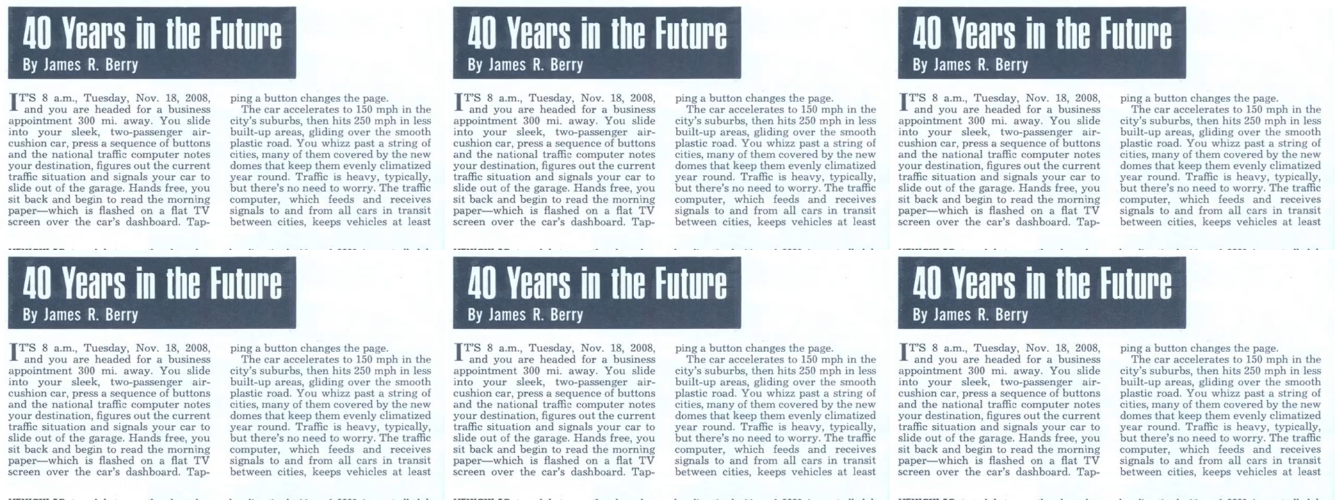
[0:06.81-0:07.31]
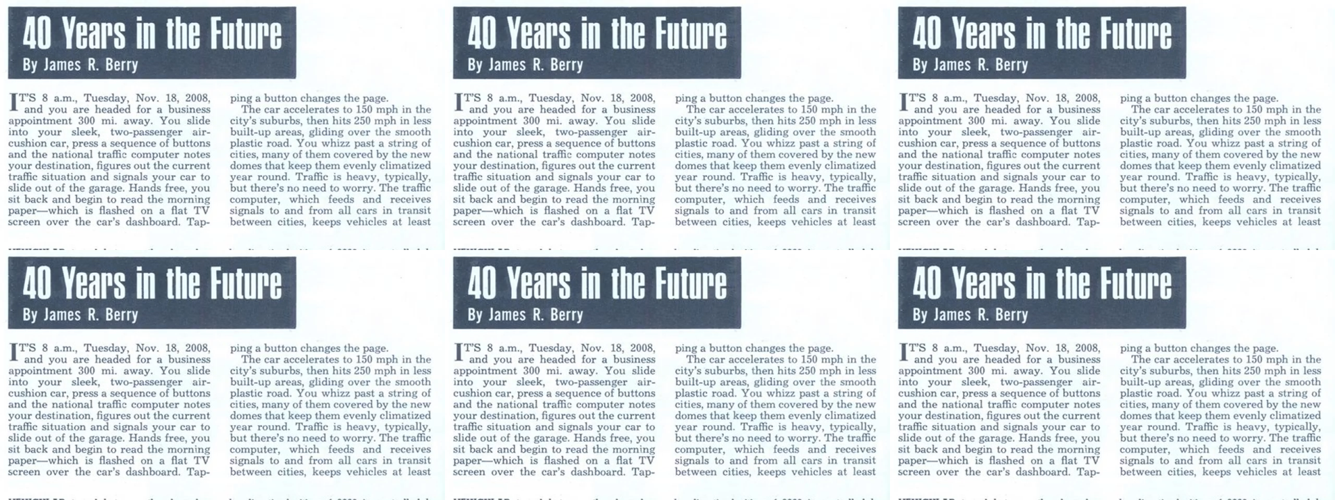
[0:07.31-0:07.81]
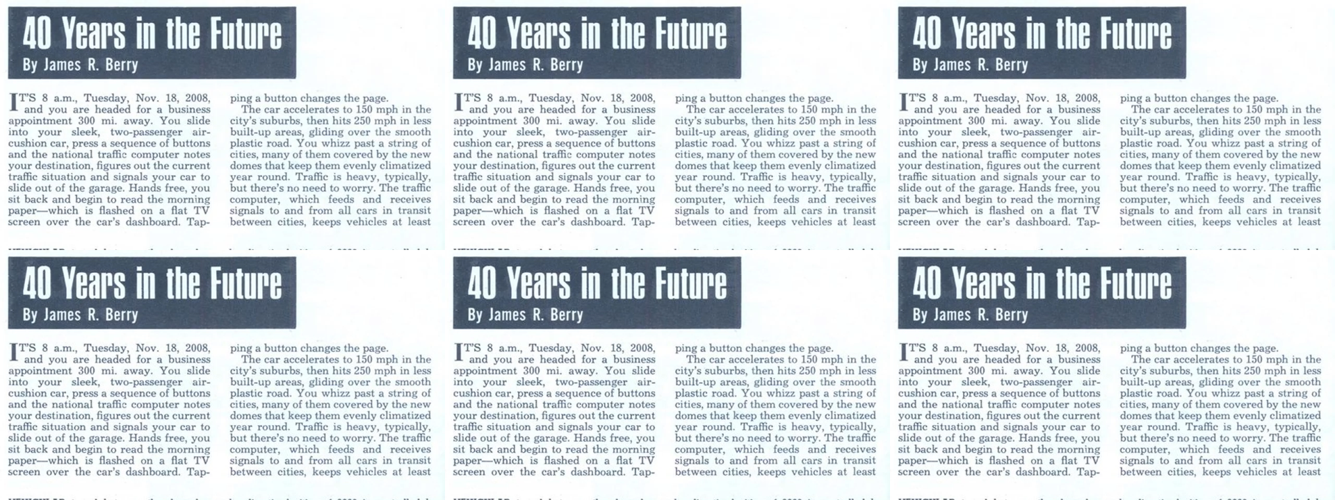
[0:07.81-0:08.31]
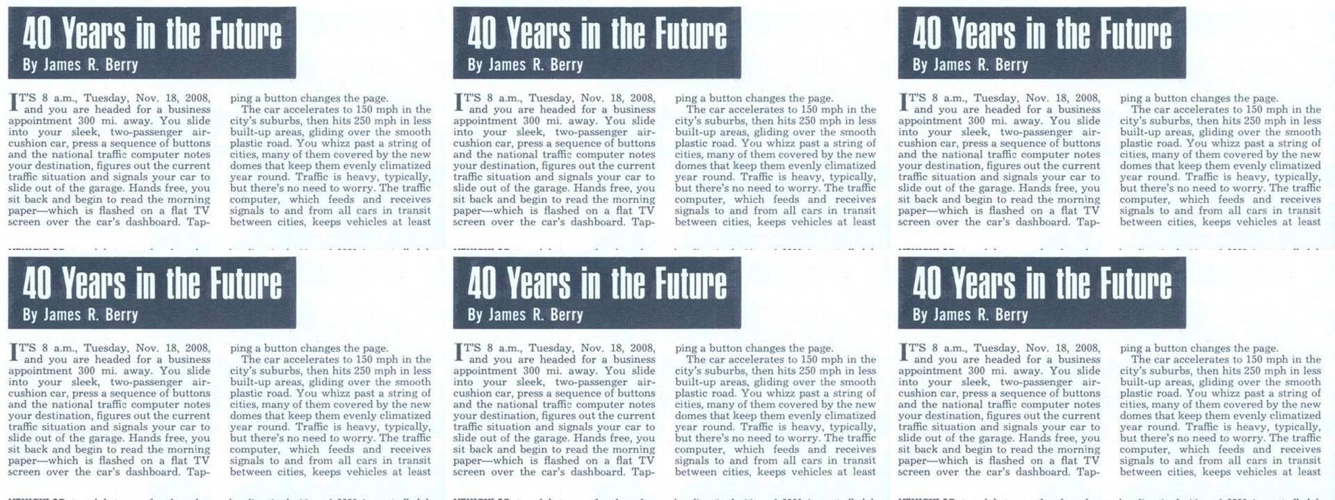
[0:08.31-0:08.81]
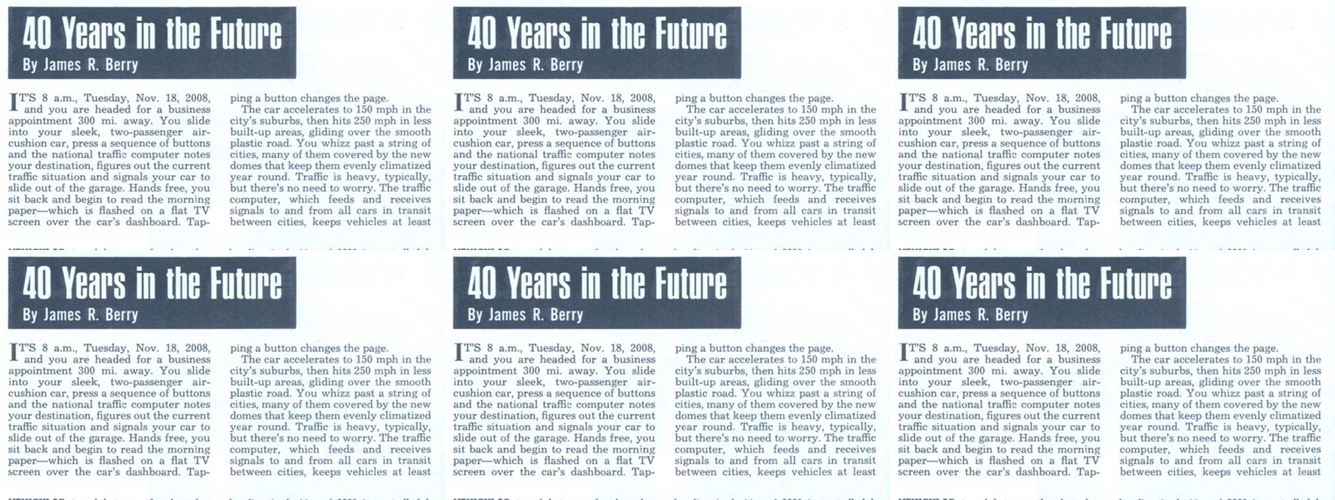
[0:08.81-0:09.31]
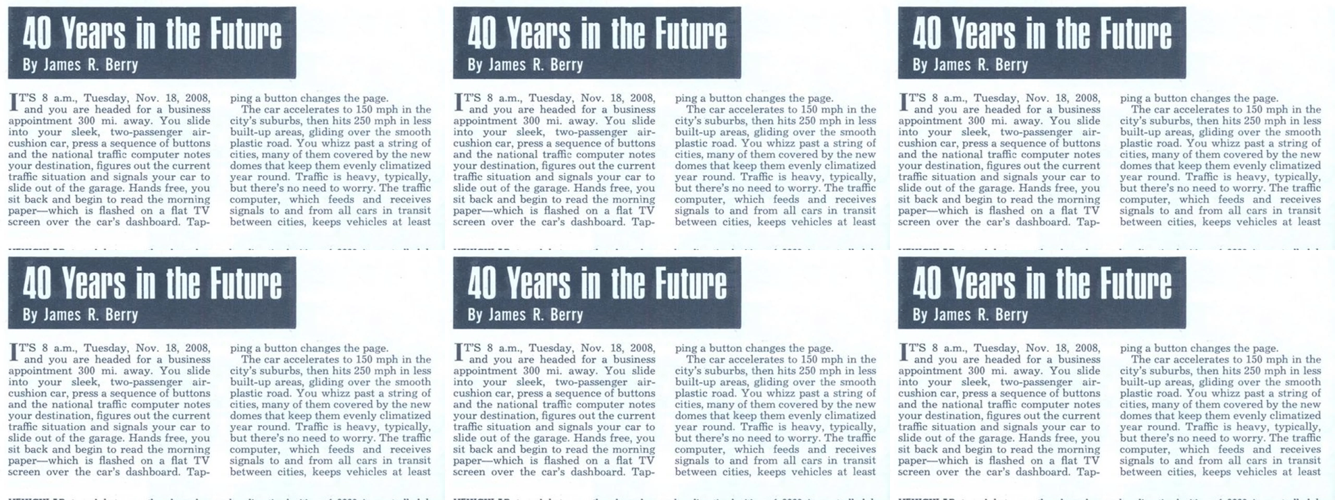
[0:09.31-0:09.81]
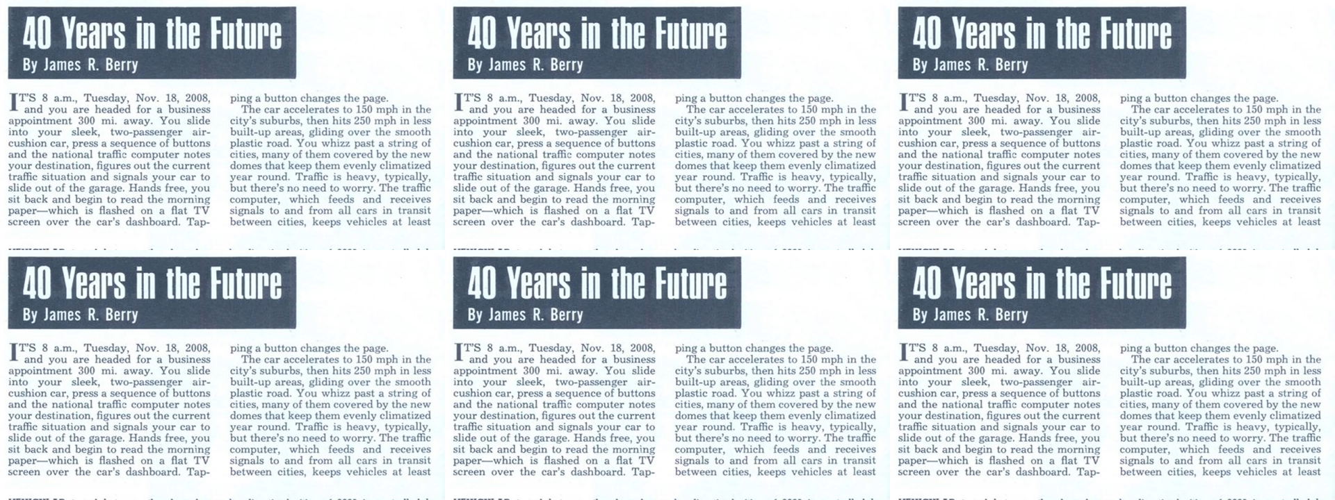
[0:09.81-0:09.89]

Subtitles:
(no speaker visible)